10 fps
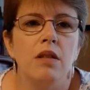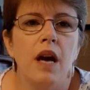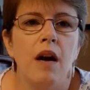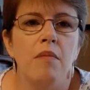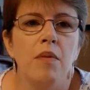
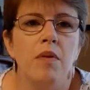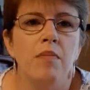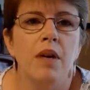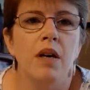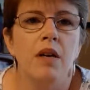help me with
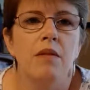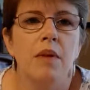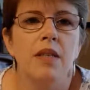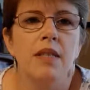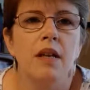my
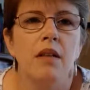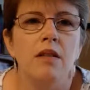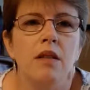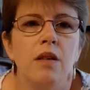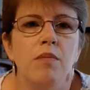designs
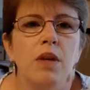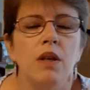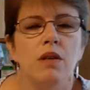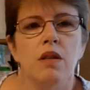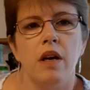on the
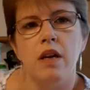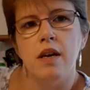computer.